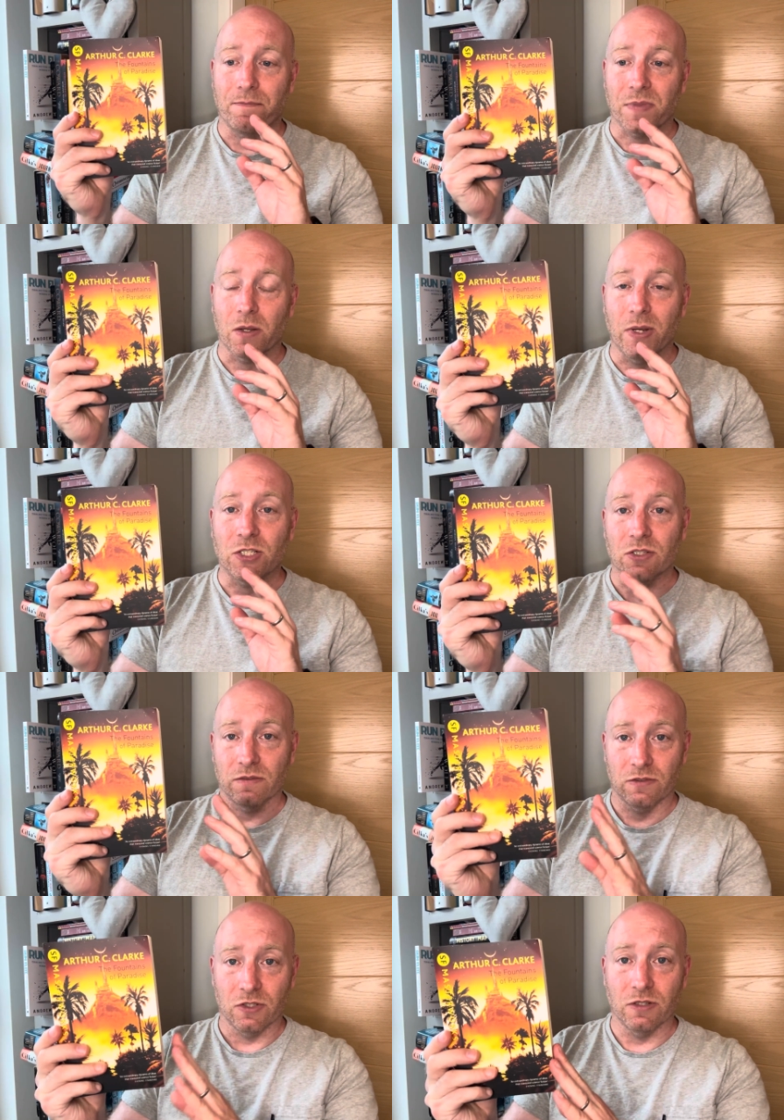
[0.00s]
which
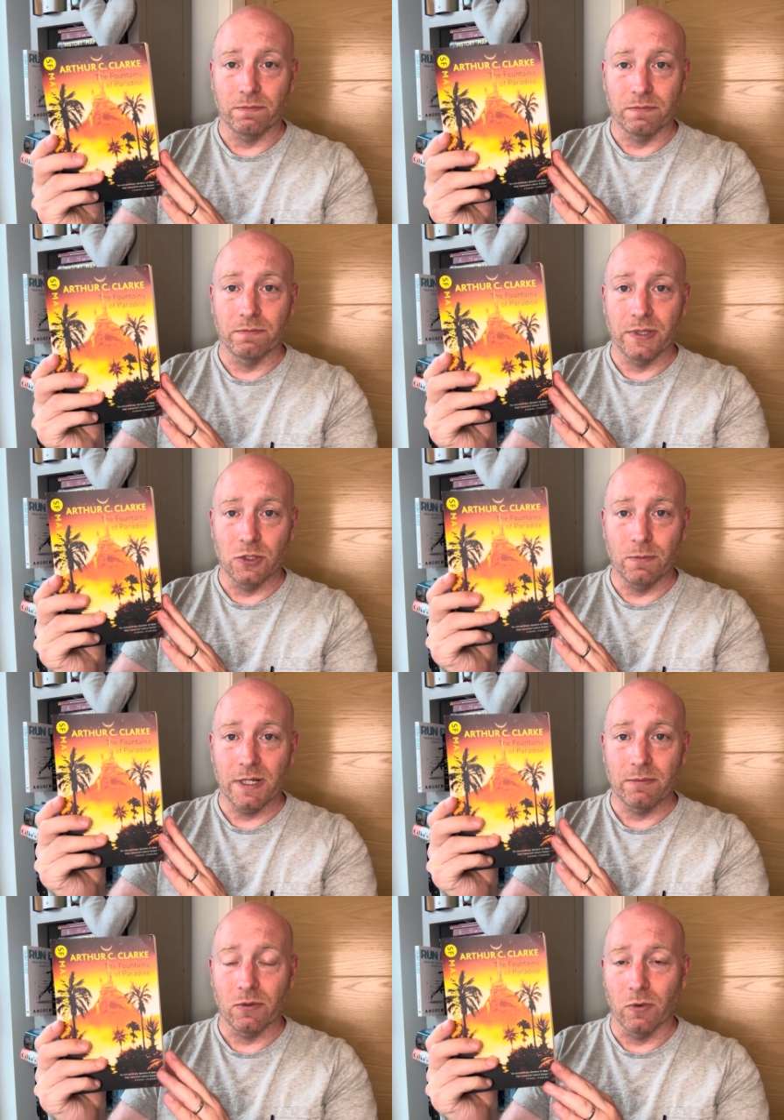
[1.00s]
to you
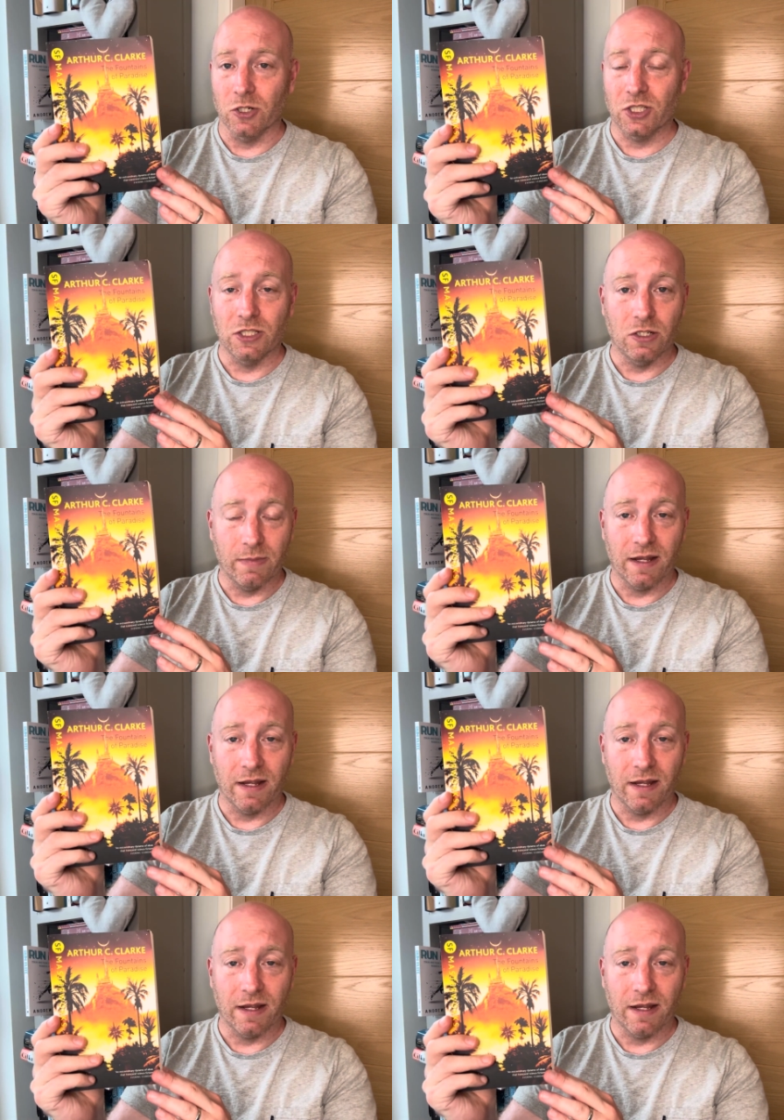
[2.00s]
people watching, you might